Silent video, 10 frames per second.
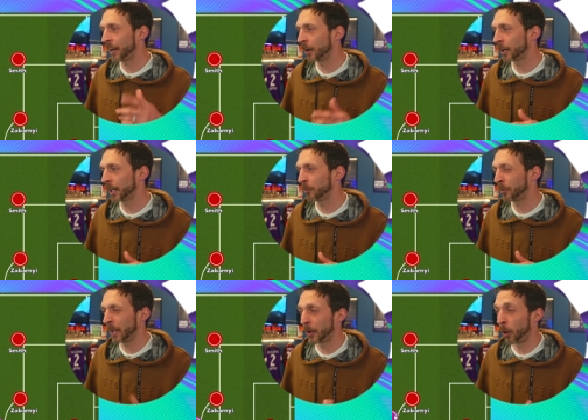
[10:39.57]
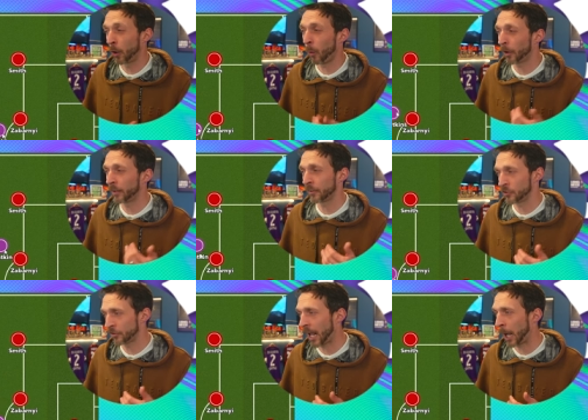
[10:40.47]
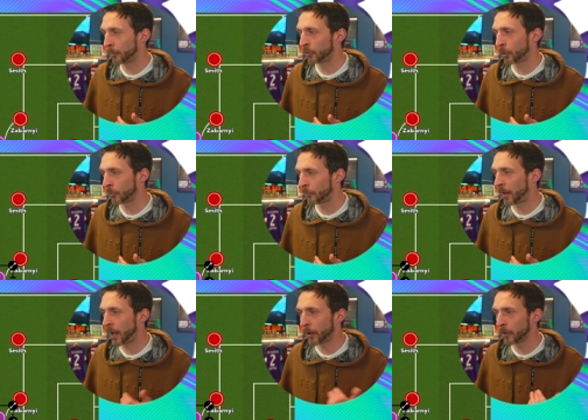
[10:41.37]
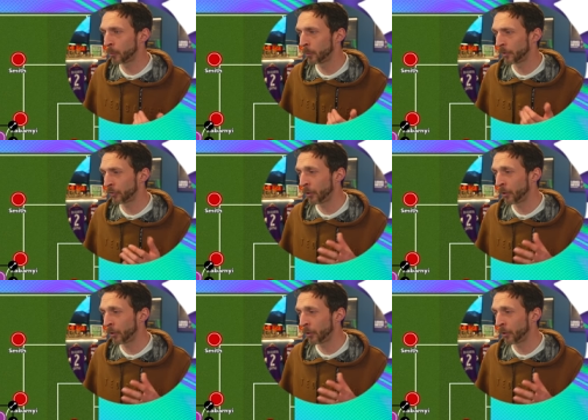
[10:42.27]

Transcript: interlinking play, and Ollie Watkins is just absolutely on fire at the moment.